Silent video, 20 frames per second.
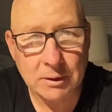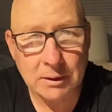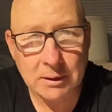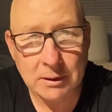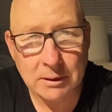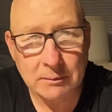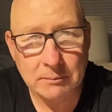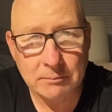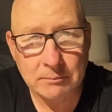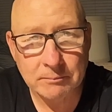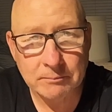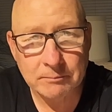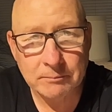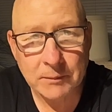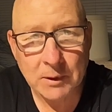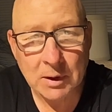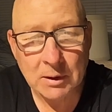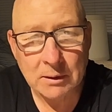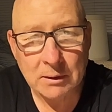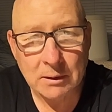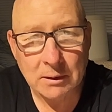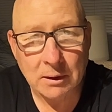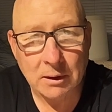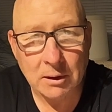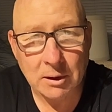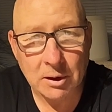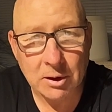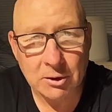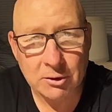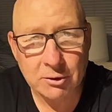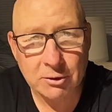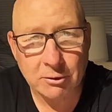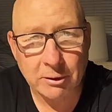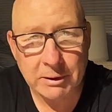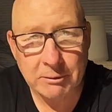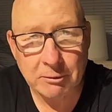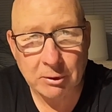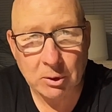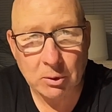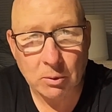I'm going to
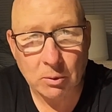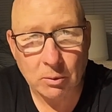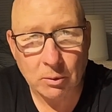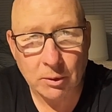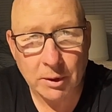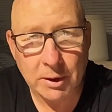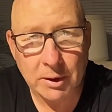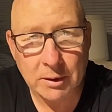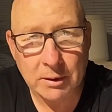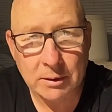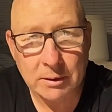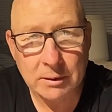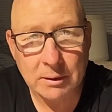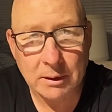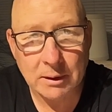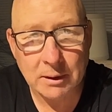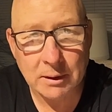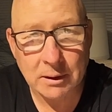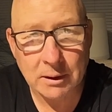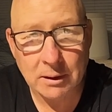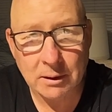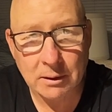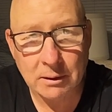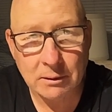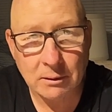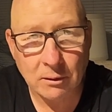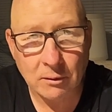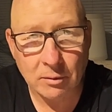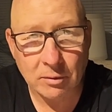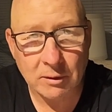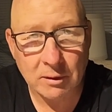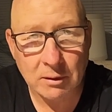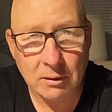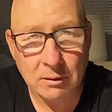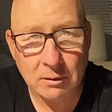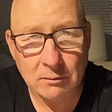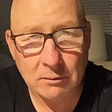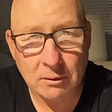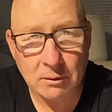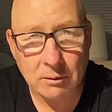screen record it on
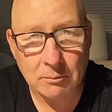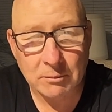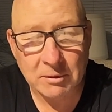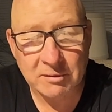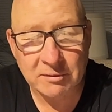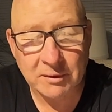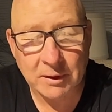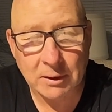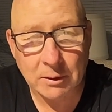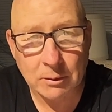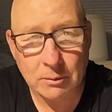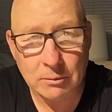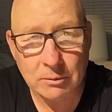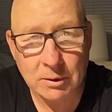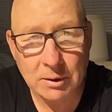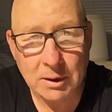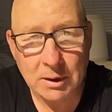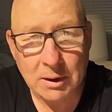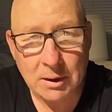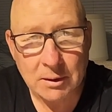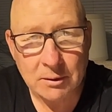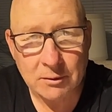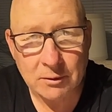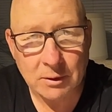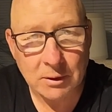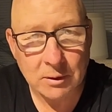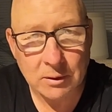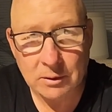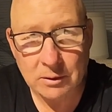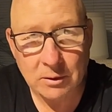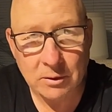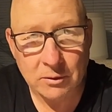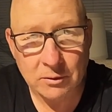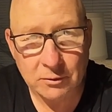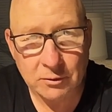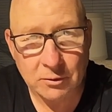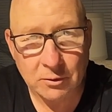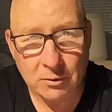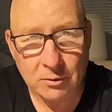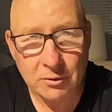my phone, so you
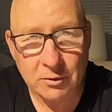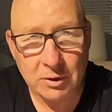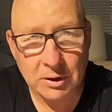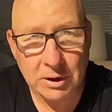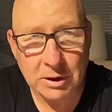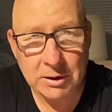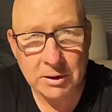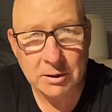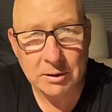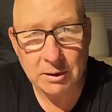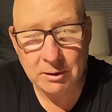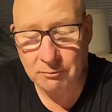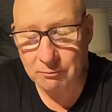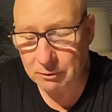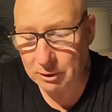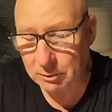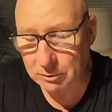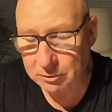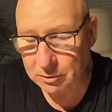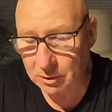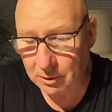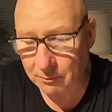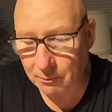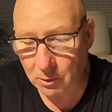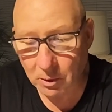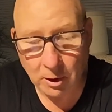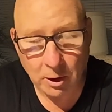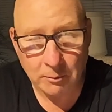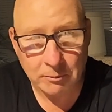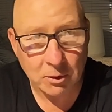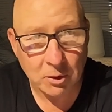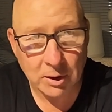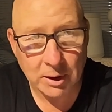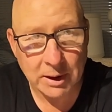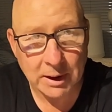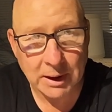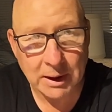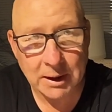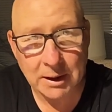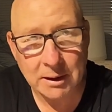can sort of see in real time what I'm
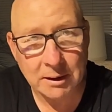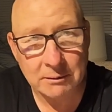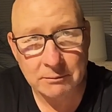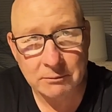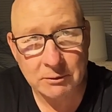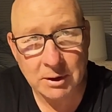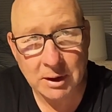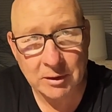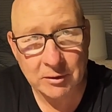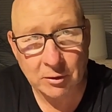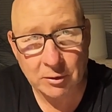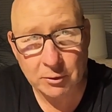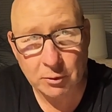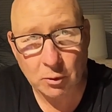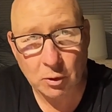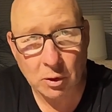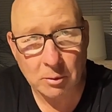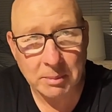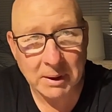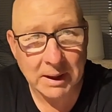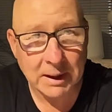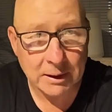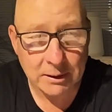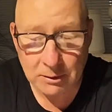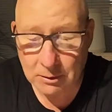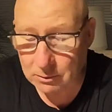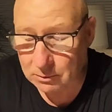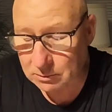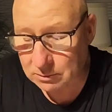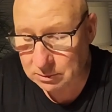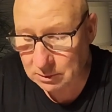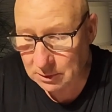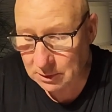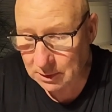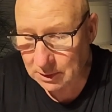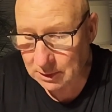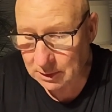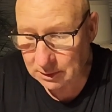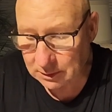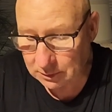looking at, and as I talk about it, you'll
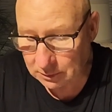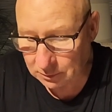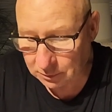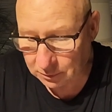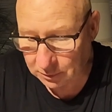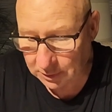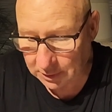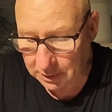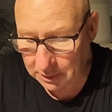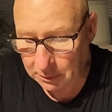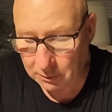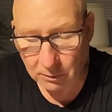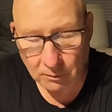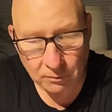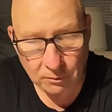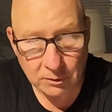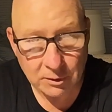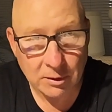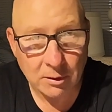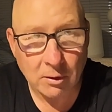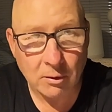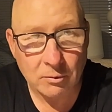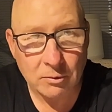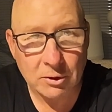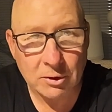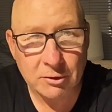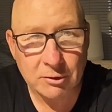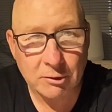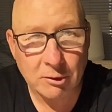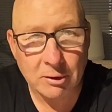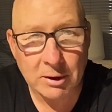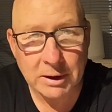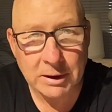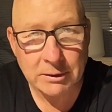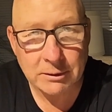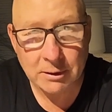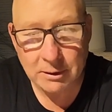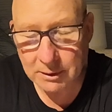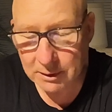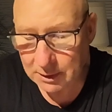see it on the
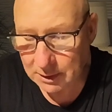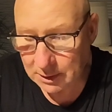screen.